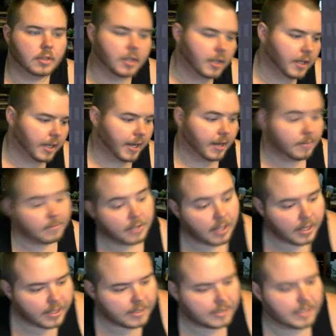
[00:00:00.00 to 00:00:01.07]
Yeah,
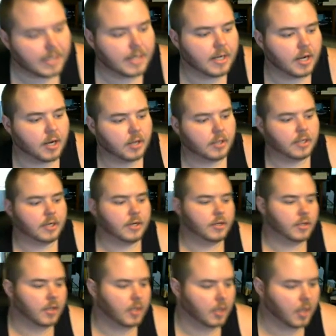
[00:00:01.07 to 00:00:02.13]
like I said earlier,
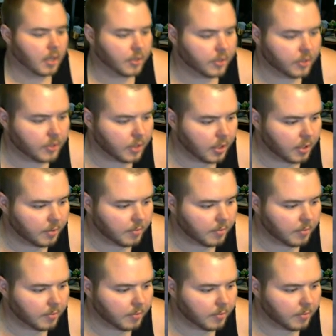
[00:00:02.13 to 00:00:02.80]
a lot of your time